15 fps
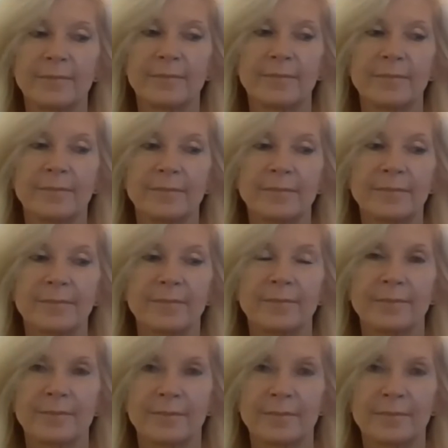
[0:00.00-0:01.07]

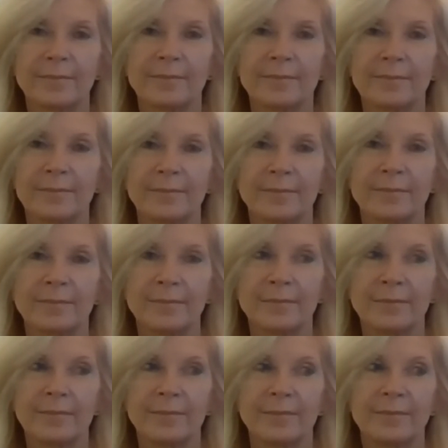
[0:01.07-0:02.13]

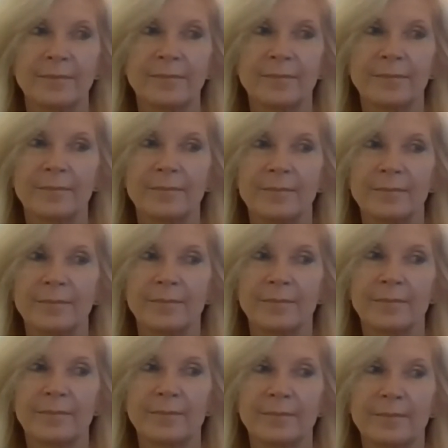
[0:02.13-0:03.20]

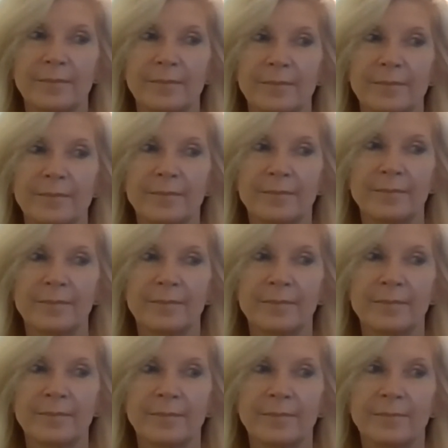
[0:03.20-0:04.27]

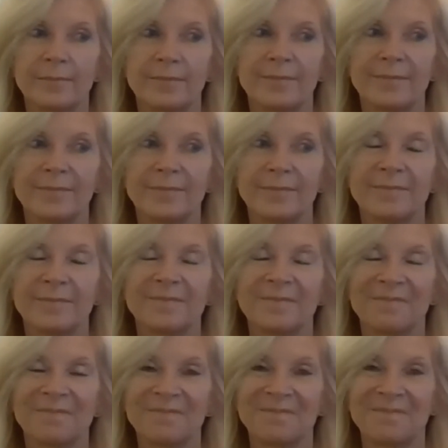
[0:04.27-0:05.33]

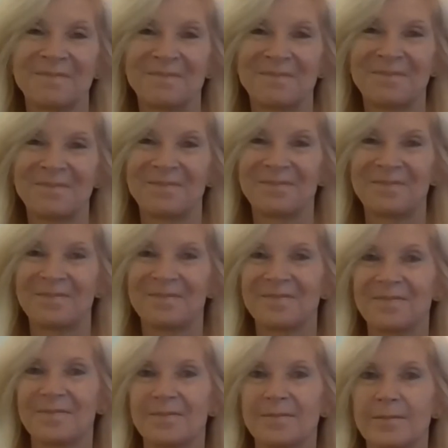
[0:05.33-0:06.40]

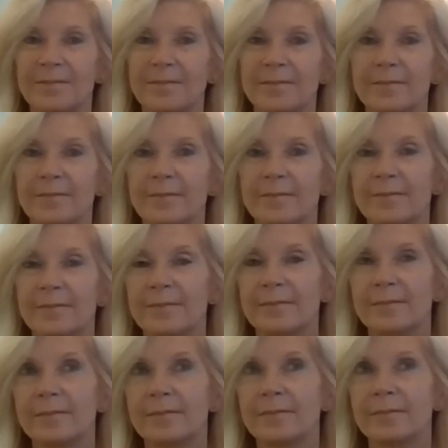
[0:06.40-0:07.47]

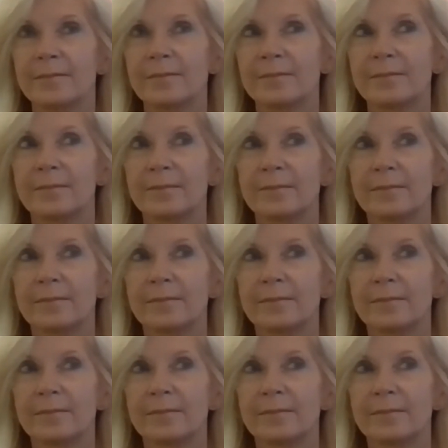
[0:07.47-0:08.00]
(not speaking)